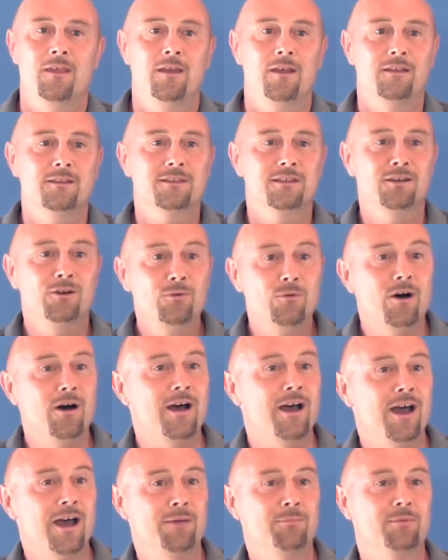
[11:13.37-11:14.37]
Until what
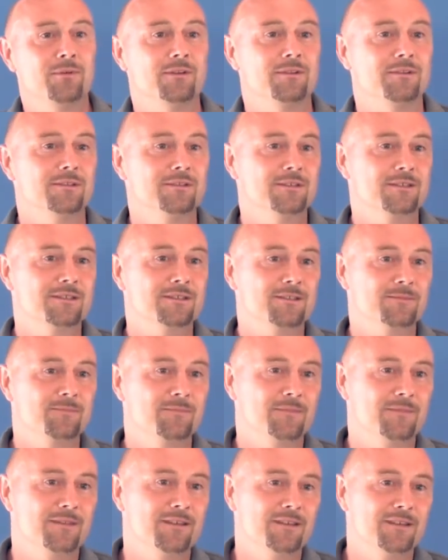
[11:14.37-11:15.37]
happens
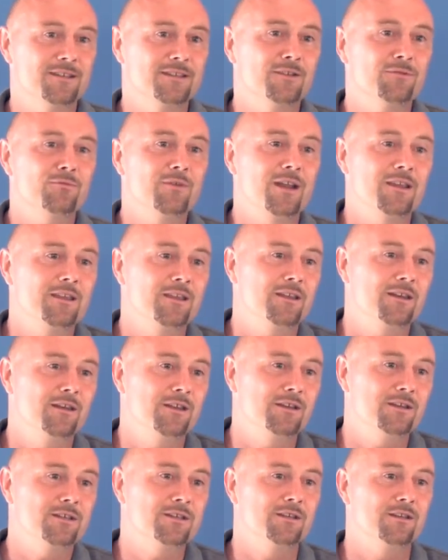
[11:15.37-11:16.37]
is the
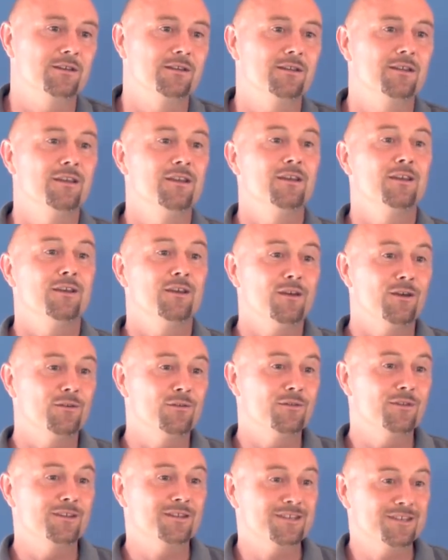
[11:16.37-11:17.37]
recognition
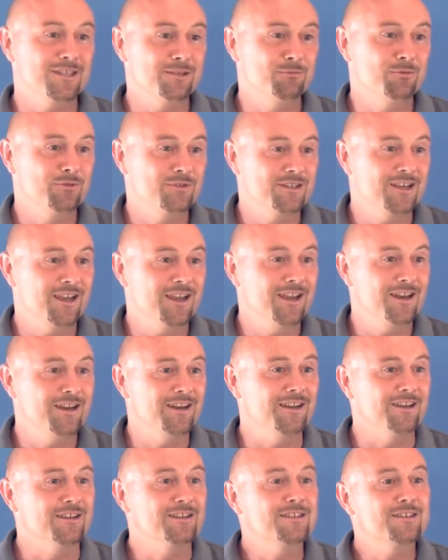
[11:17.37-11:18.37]
of this
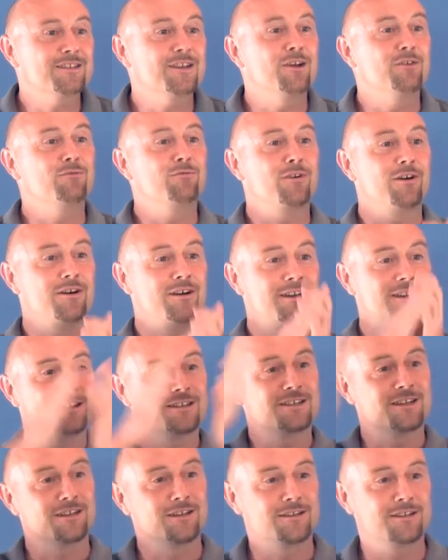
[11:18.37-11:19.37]
simultaneous
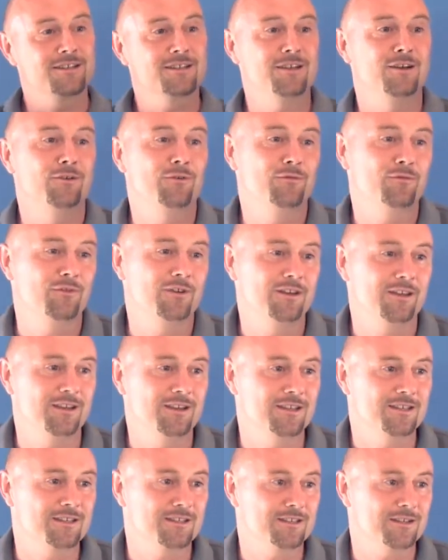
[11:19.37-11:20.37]
arising and
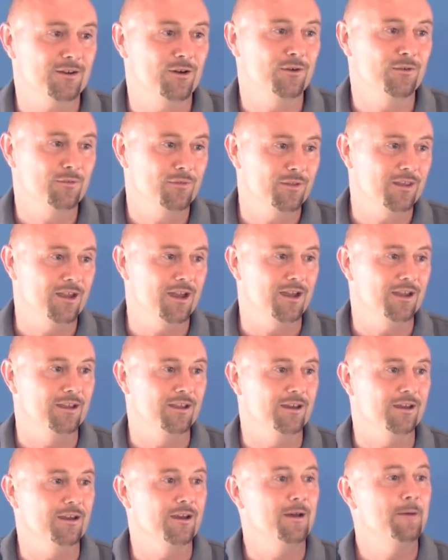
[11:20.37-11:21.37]
self-release of the
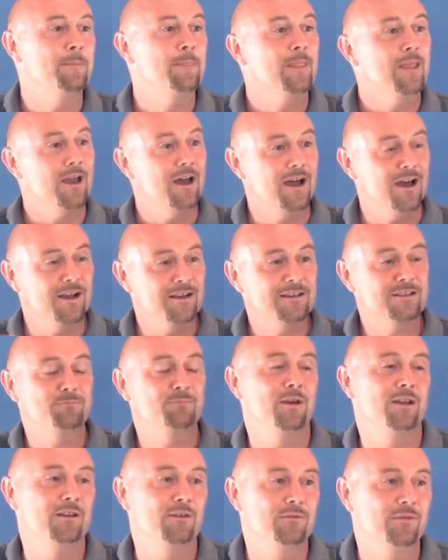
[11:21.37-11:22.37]
anger as
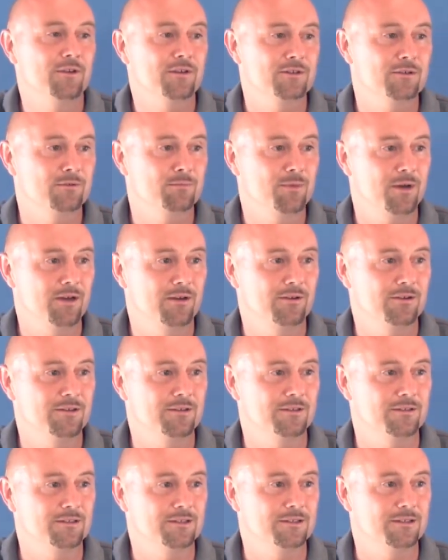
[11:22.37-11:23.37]
beneficial
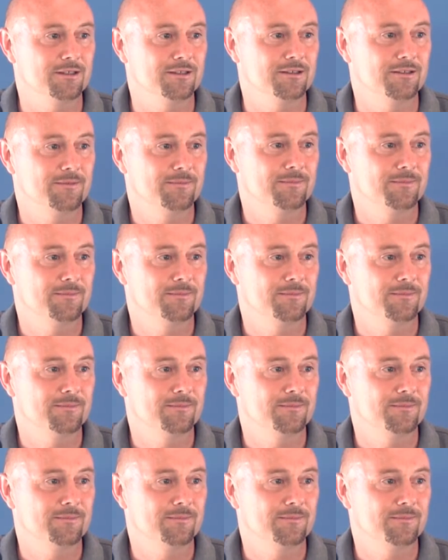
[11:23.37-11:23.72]
potency.